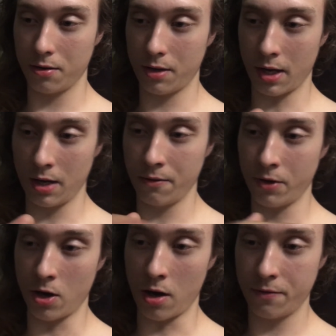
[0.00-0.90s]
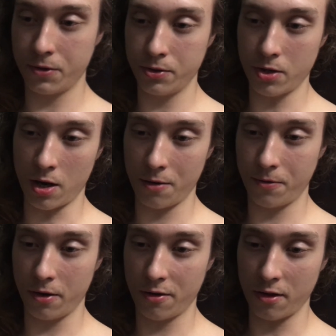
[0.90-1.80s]
kind of an offshoot
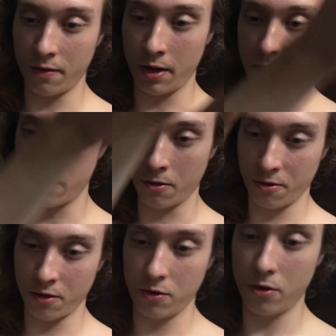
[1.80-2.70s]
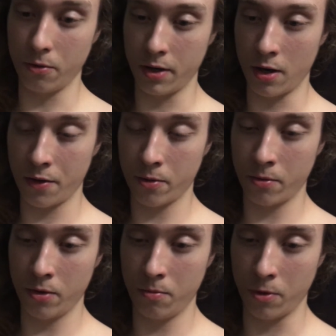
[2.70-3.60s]
office, and then it goes into another
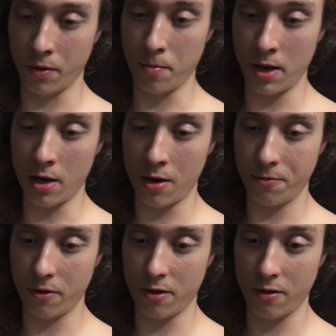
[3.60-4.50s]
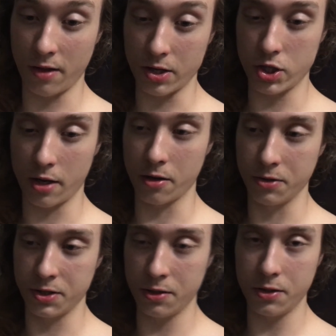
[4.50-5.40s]
room where the main office is that Jack
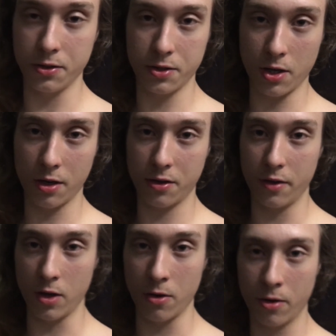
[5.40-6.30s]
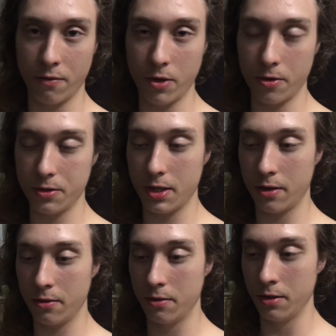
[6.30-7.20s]
goes into to talk to the owner of the
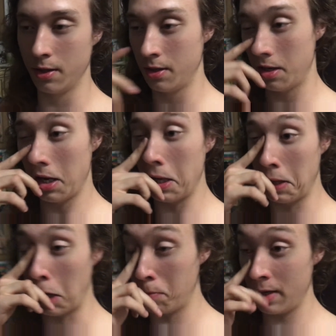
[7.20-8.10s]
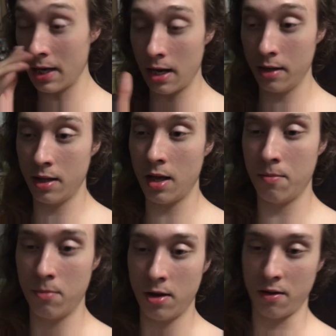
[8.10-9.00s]
hotel, and then behind
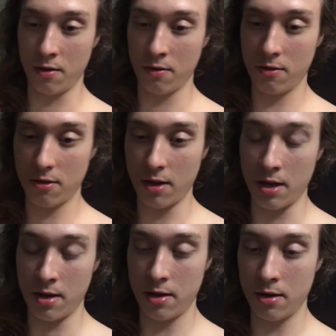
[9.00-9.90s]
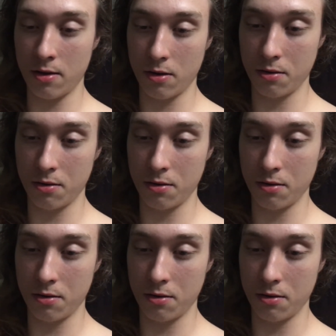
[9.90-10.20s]
them is a